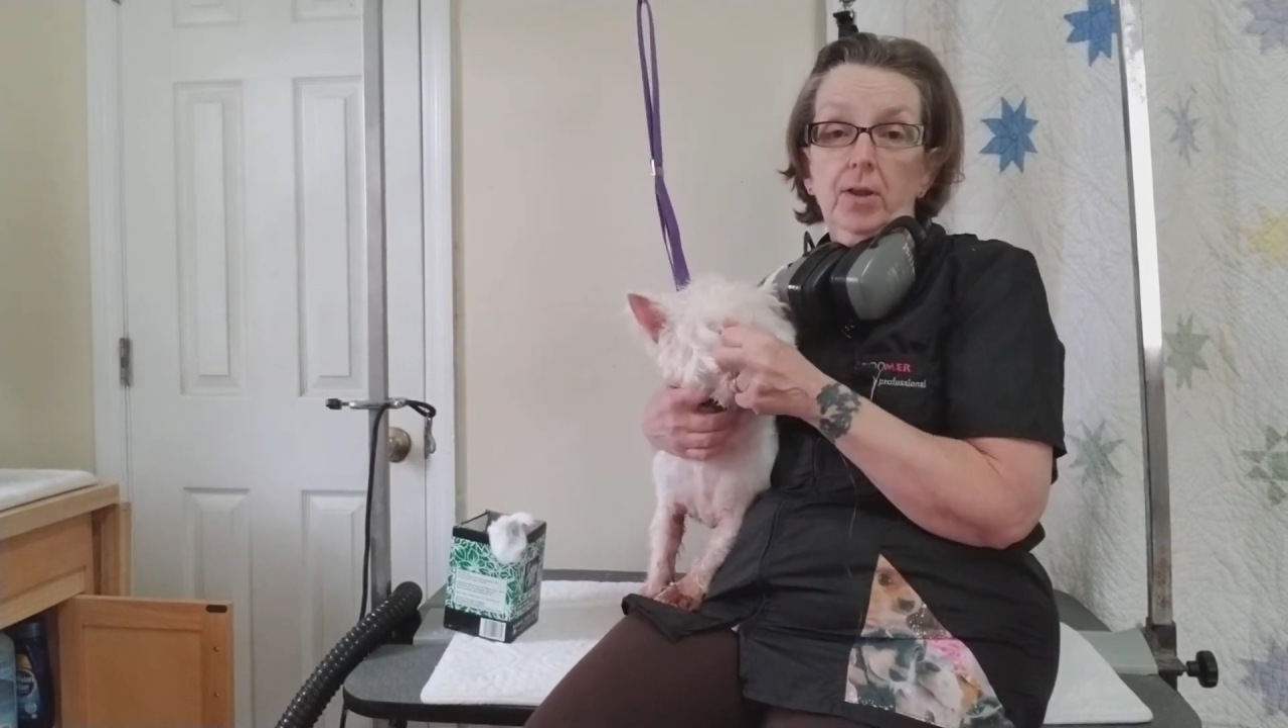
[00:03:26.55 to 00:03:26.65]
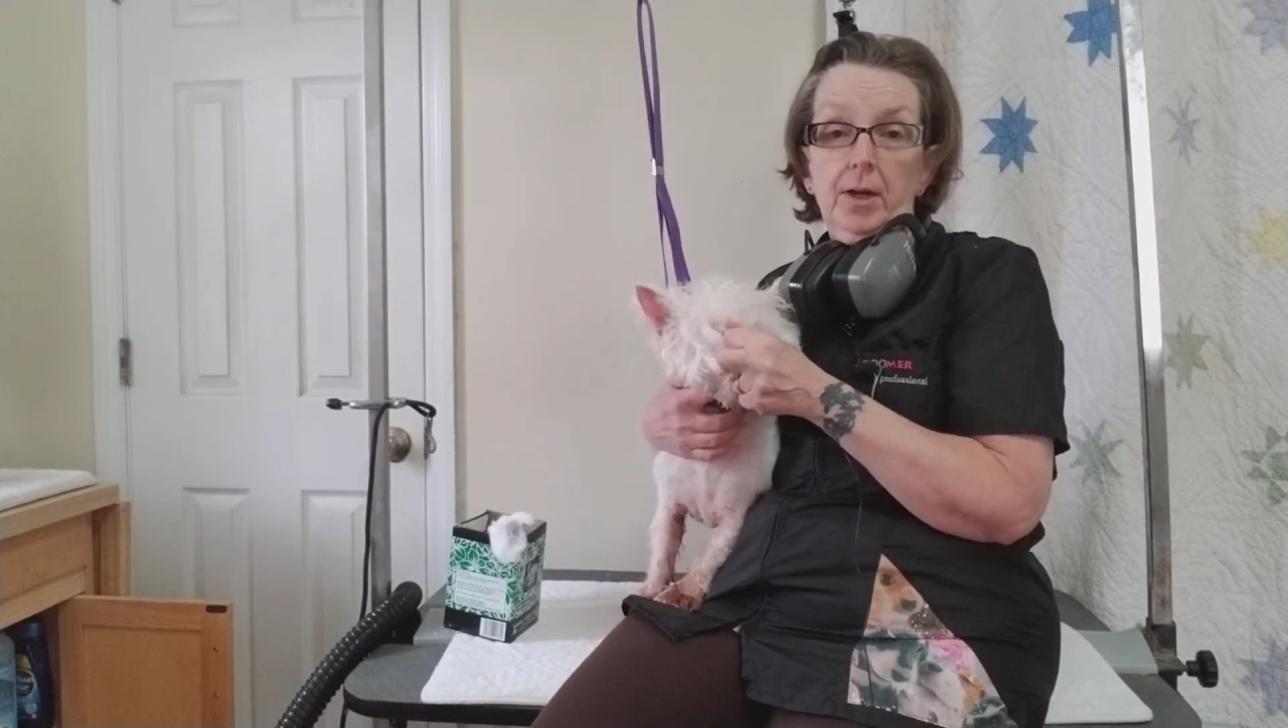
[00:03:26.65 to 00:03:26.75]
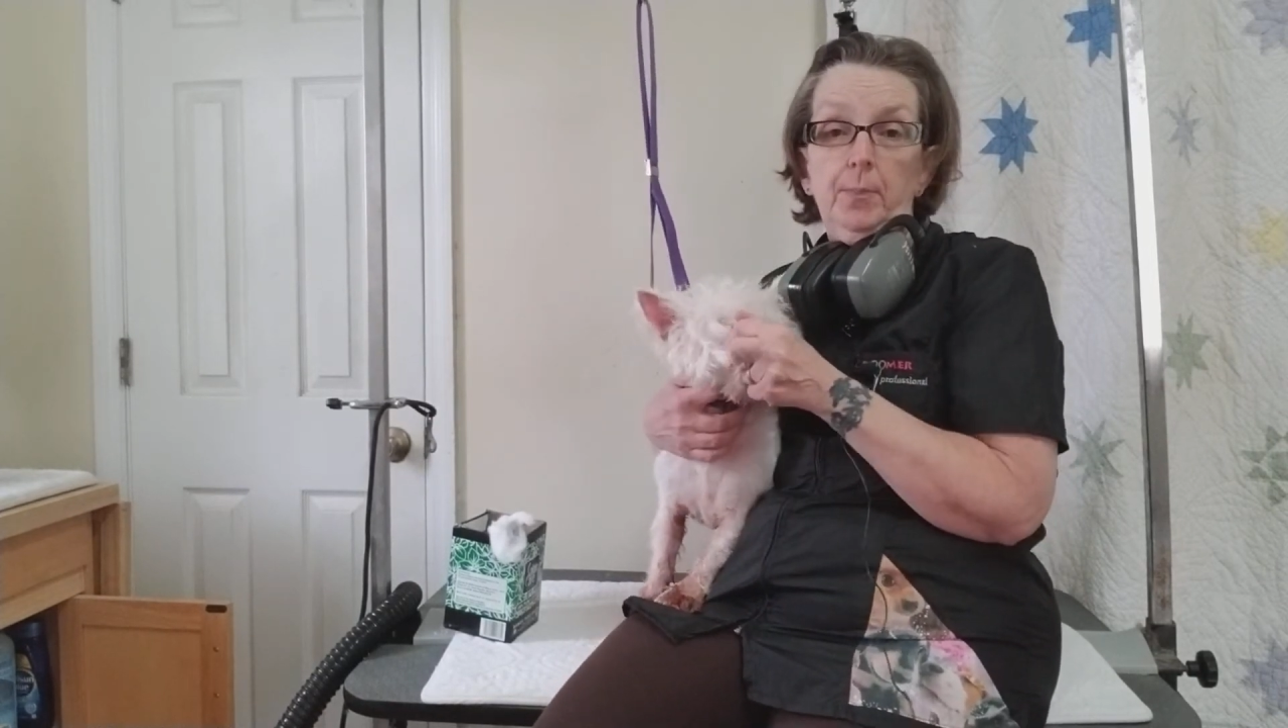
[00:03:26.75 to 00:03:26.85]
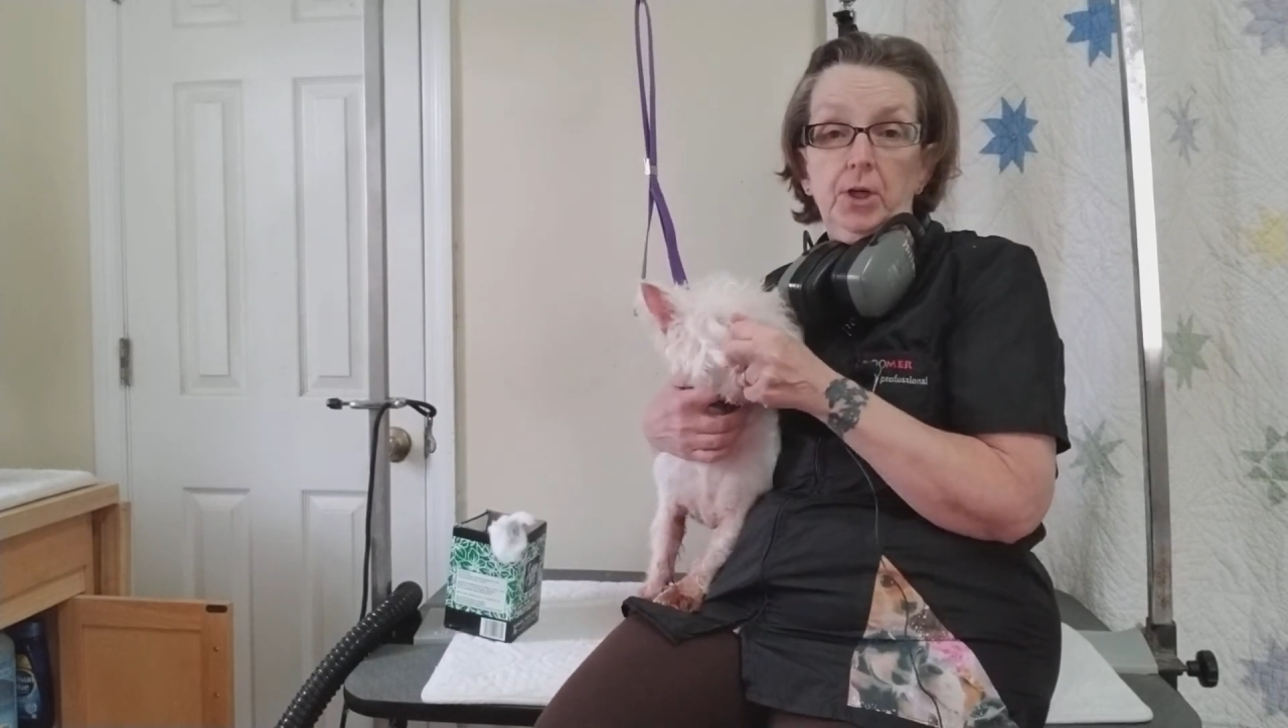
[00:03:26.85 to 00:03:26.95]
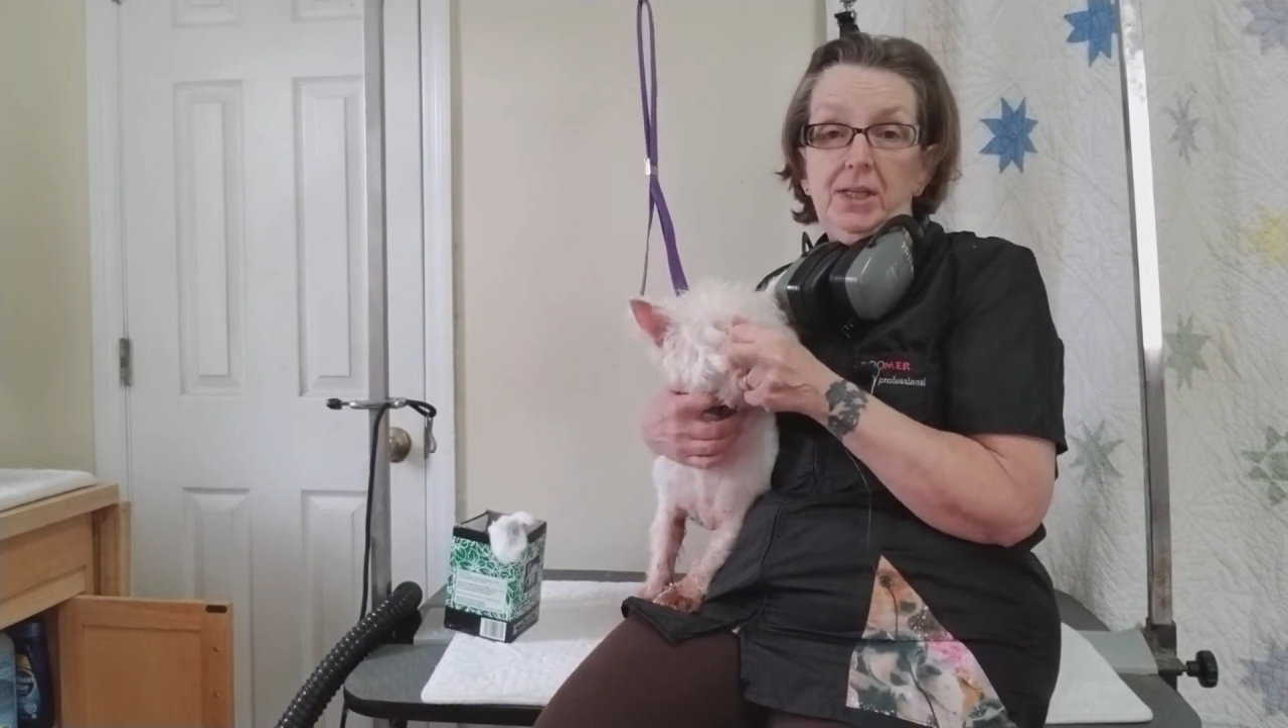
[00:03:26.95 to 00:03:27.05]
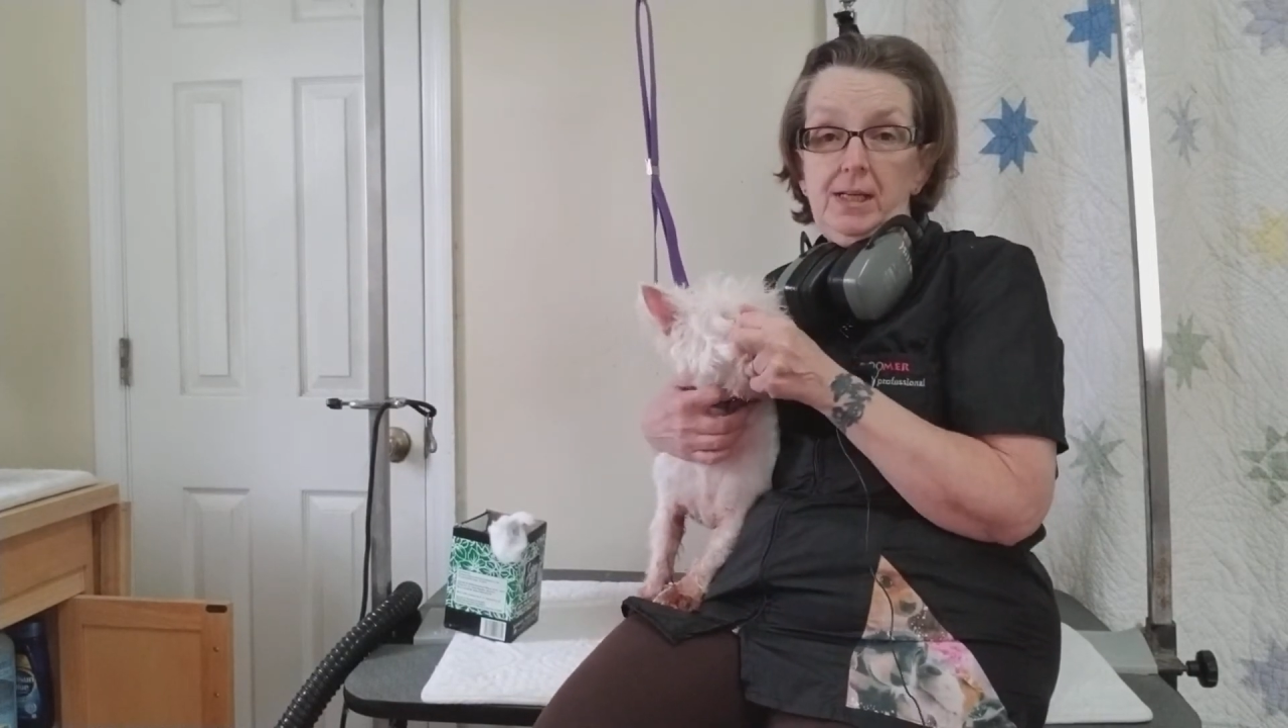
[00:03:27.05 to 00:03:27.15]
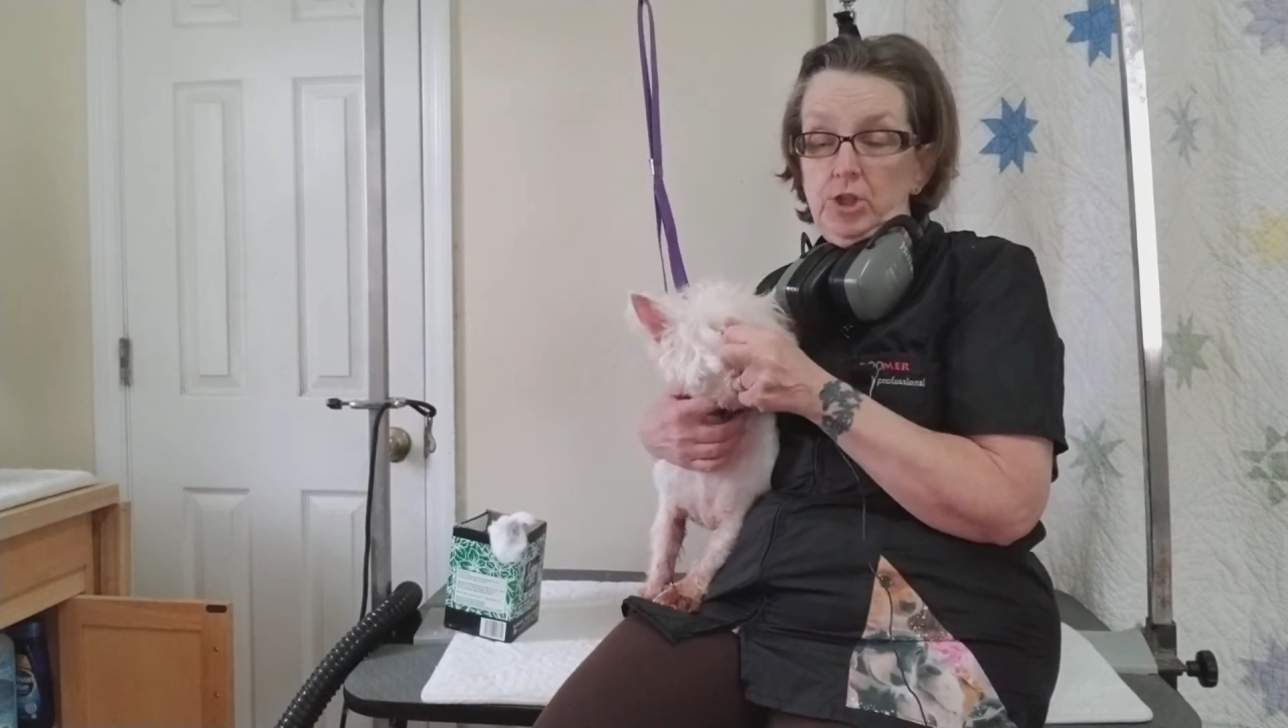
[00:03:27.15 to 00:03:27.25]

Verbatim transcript: lot of barking